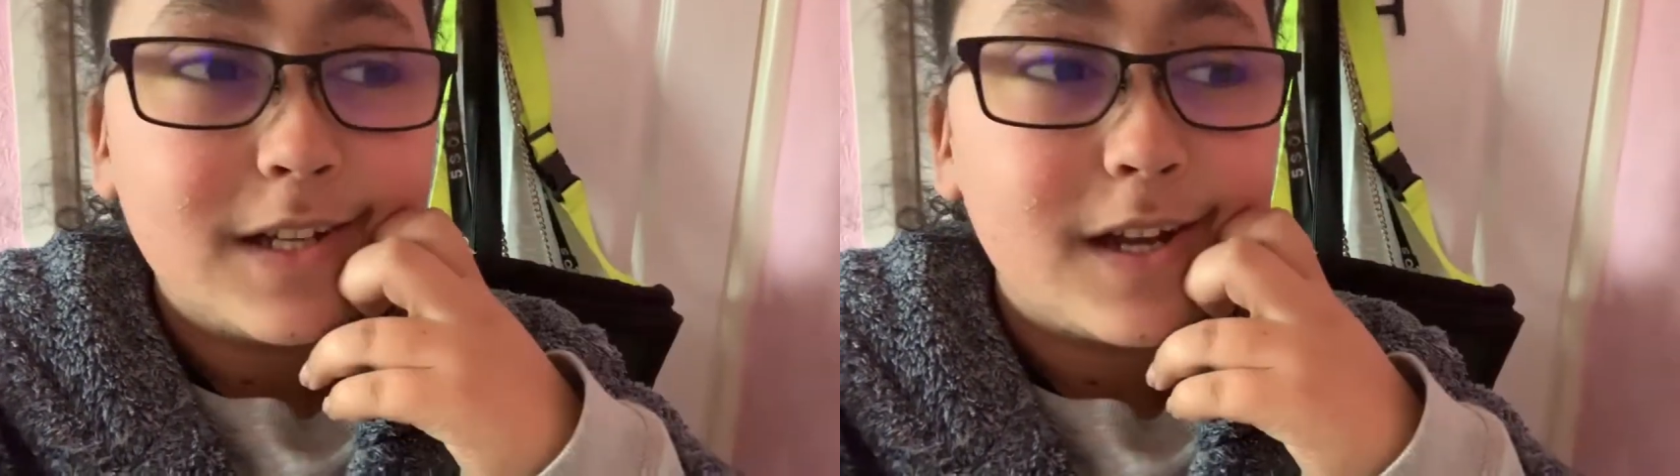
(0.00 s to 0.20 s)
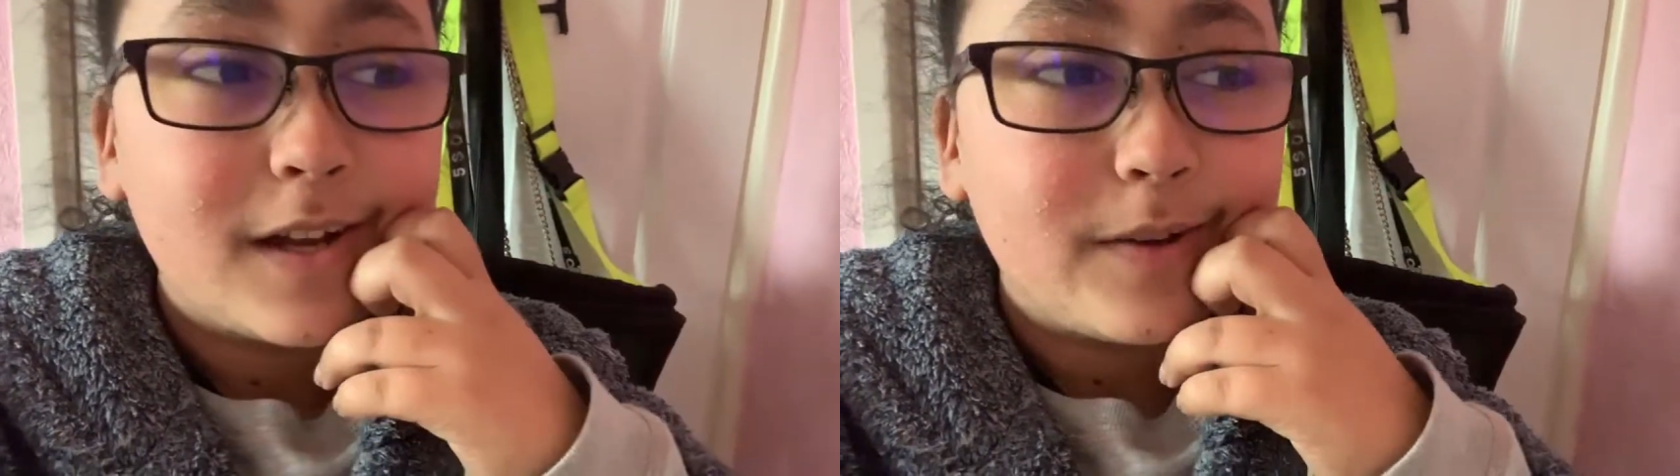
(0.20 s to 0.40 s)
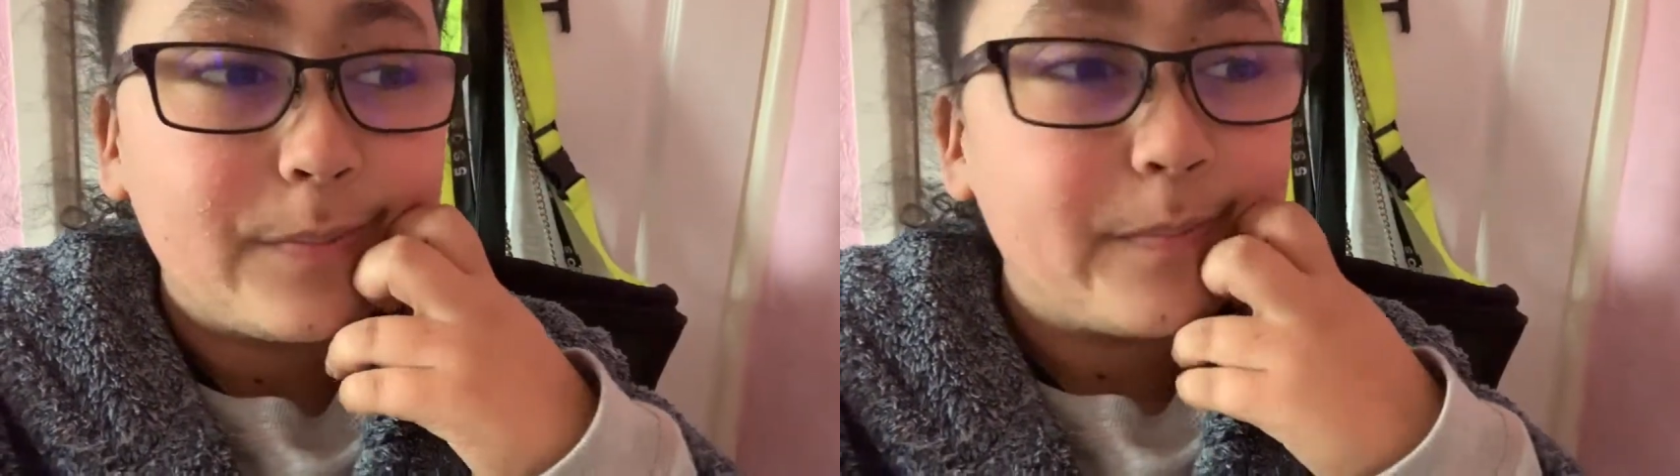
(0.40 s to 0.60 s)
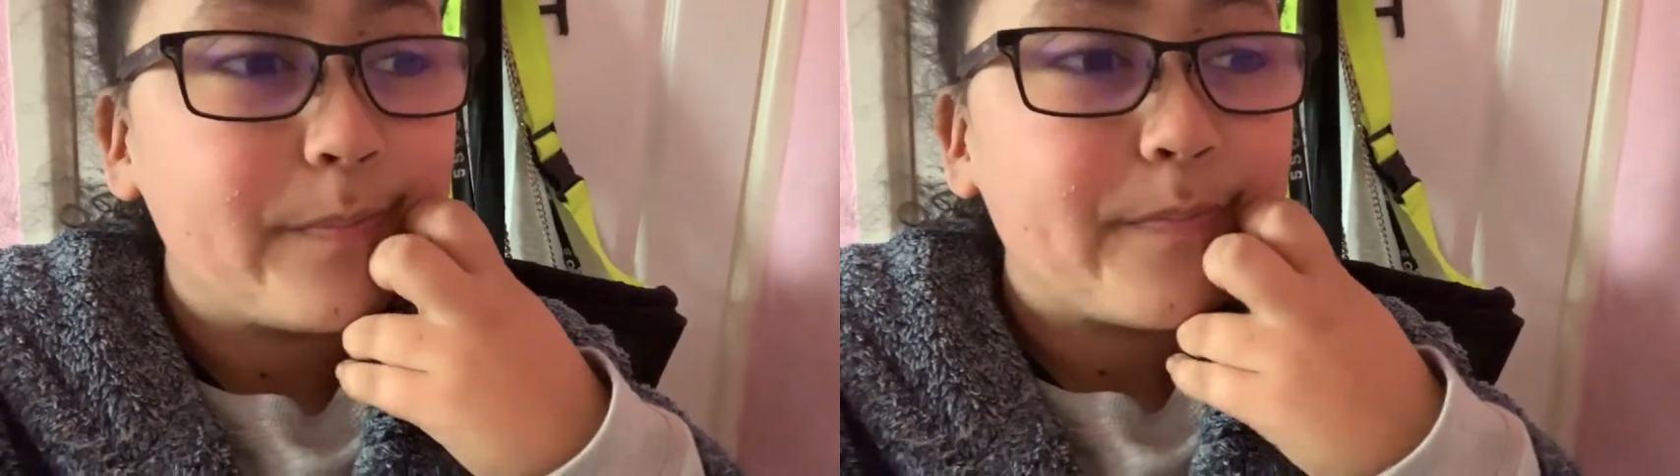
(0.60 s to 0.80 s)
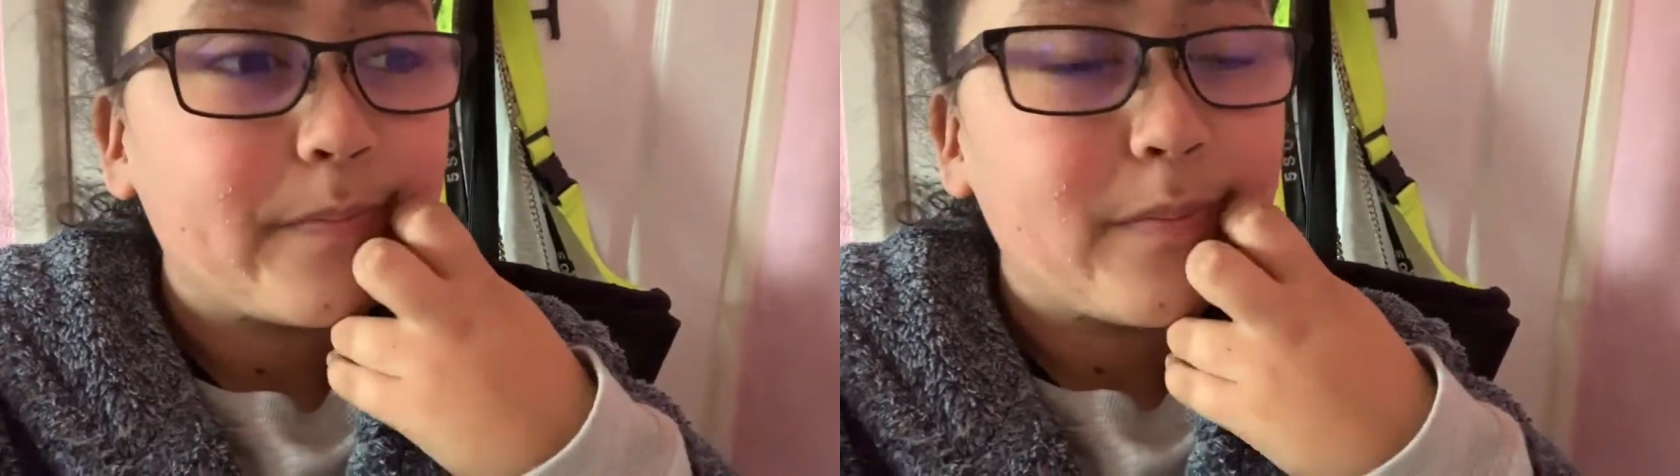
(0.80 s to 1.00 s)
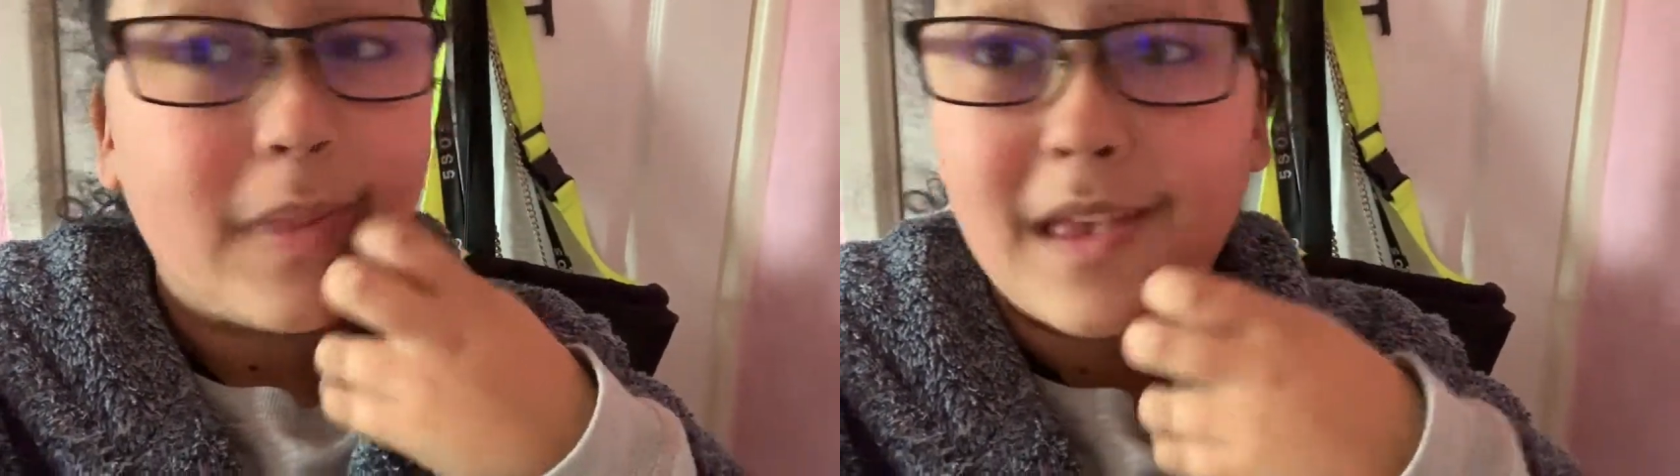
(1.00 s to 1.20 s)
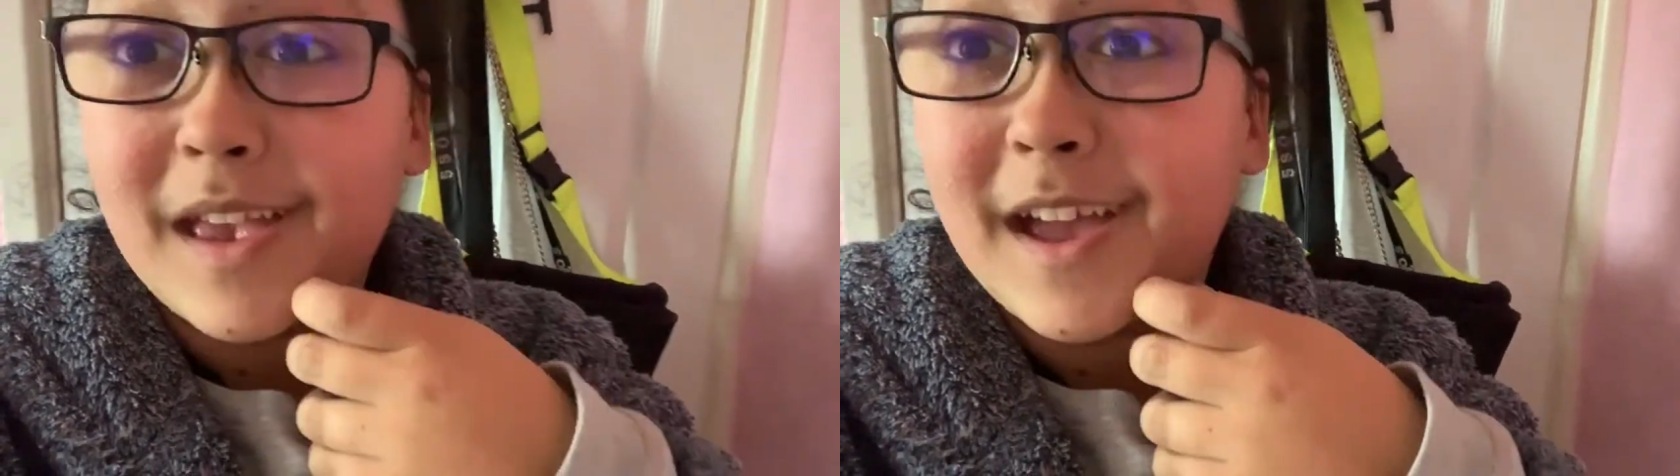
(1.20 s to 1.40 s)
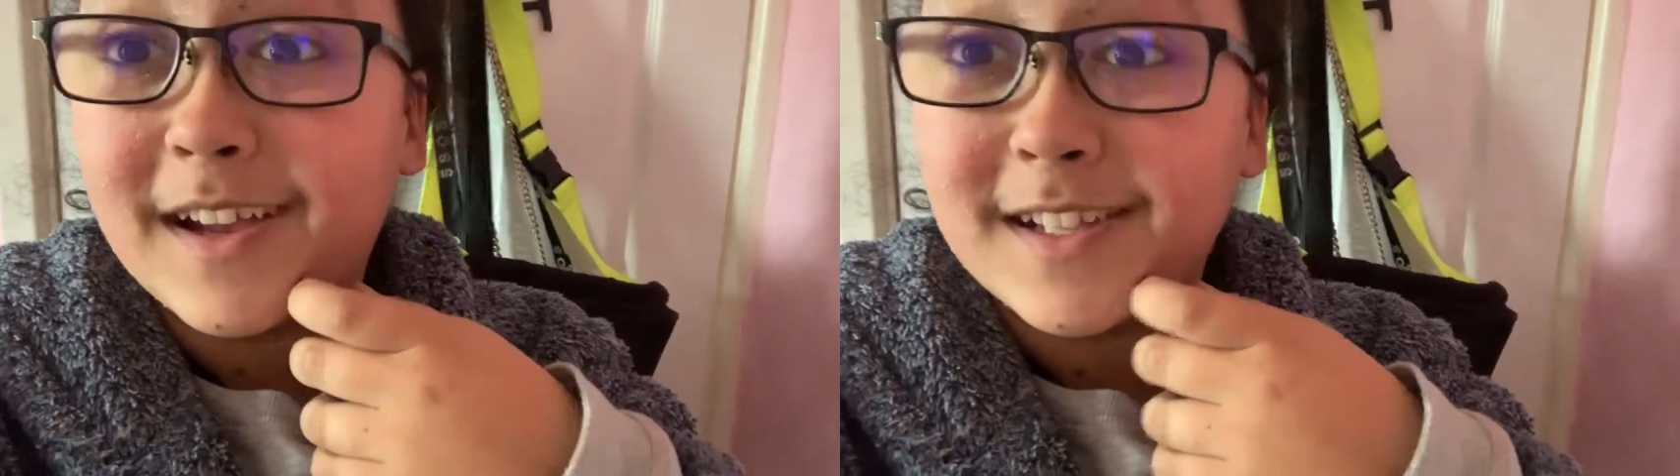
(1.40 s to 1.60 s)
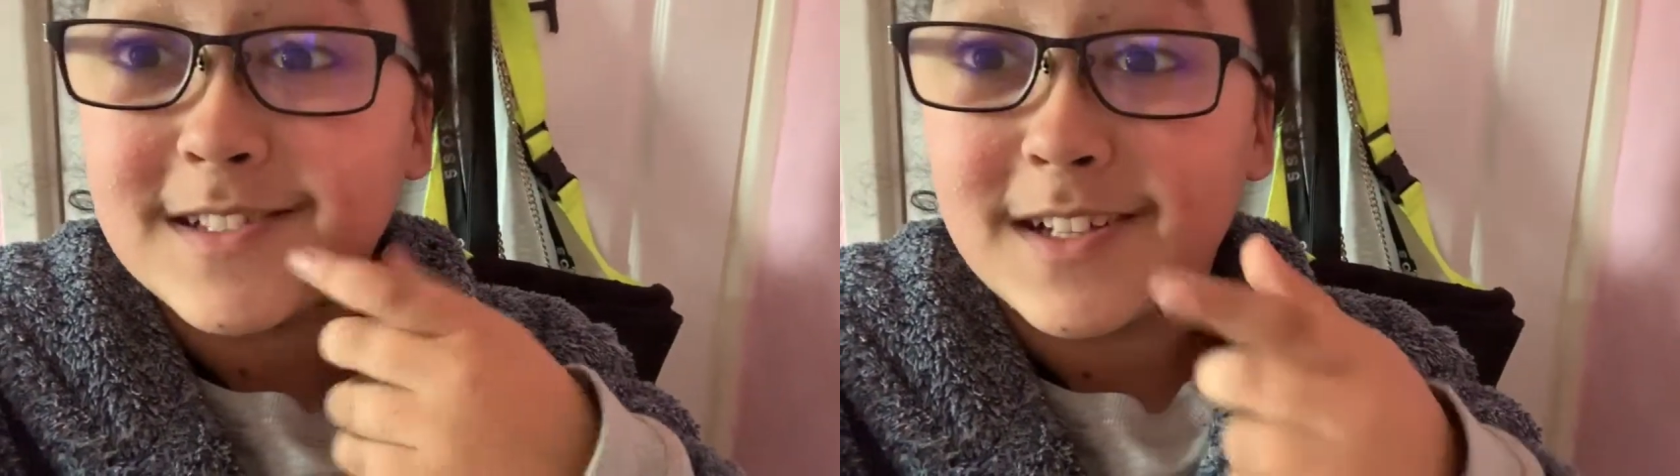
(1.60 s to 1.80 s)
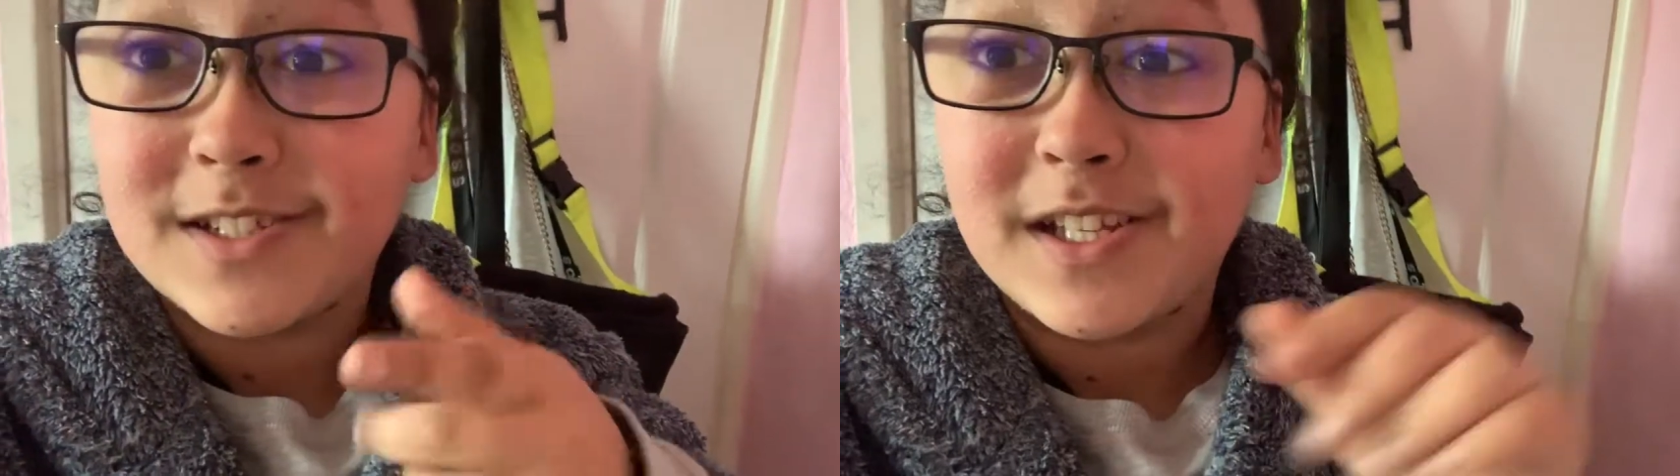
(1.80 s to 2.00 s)
I
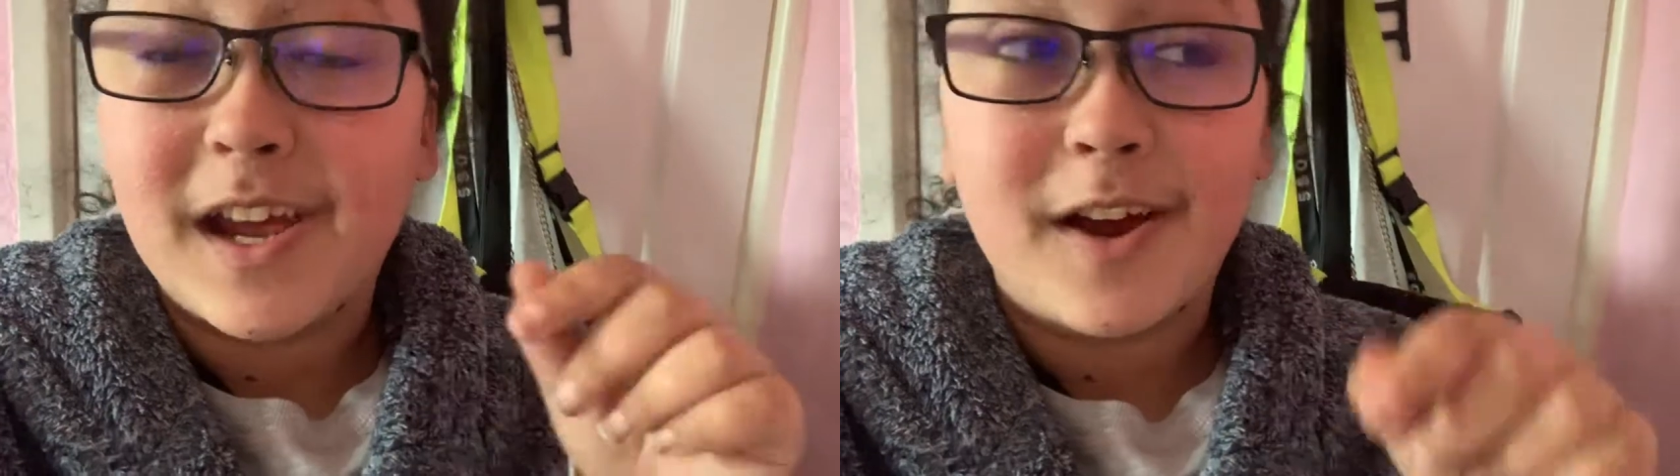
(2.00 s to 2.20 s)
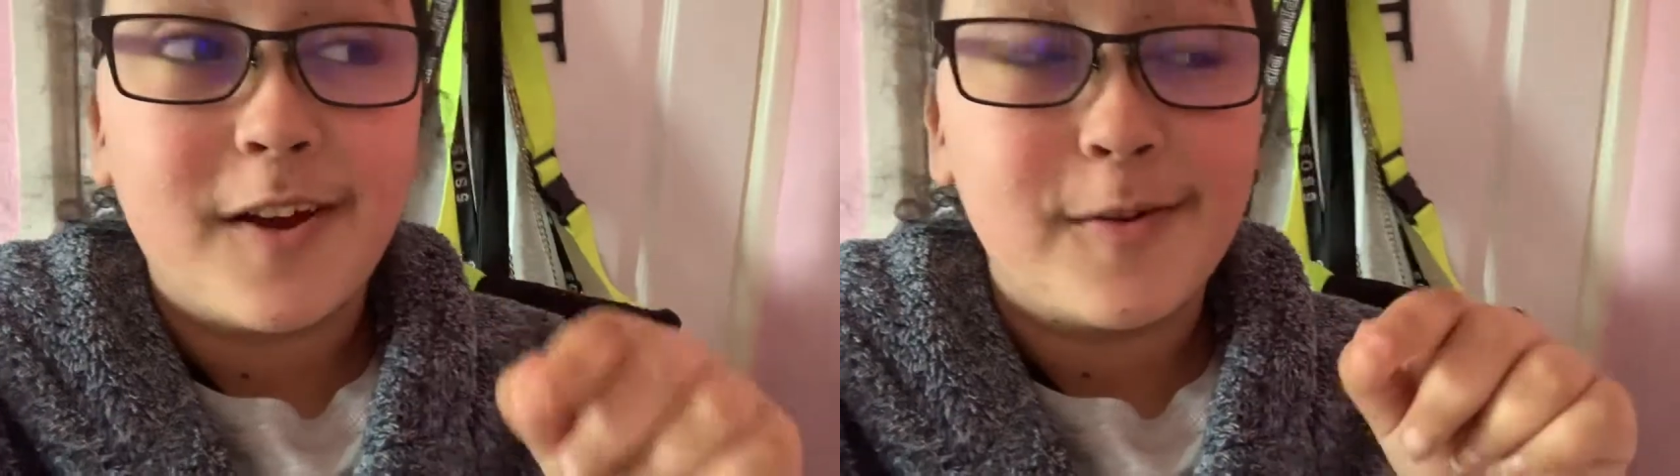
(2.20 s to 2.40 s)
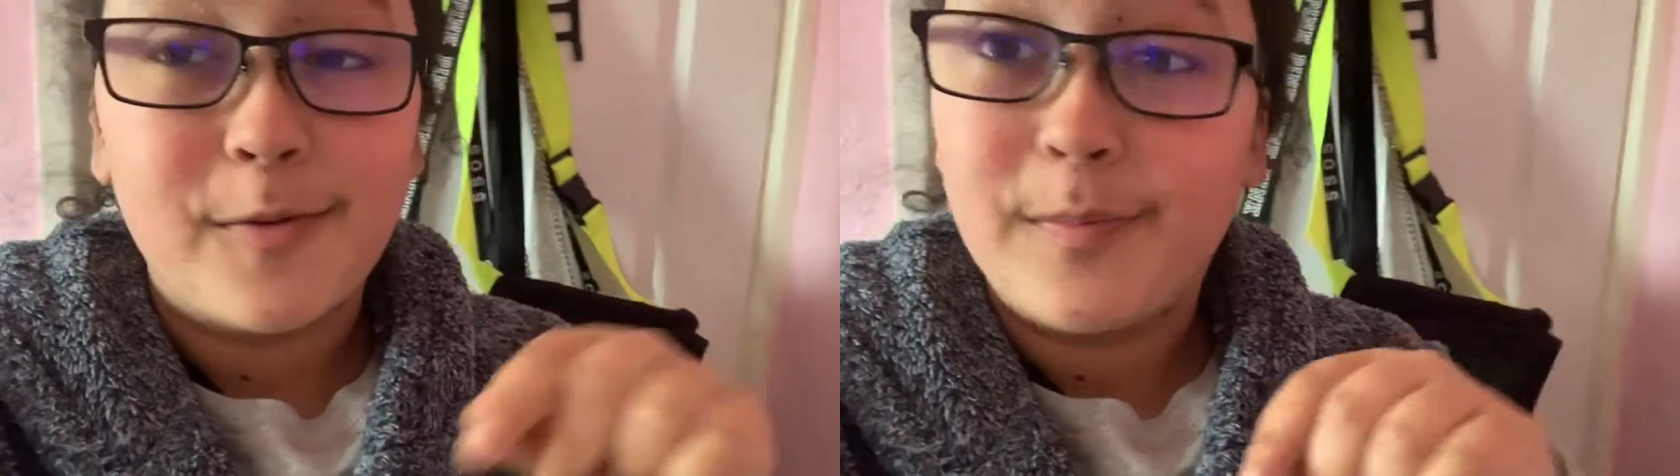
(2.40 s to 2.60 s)
will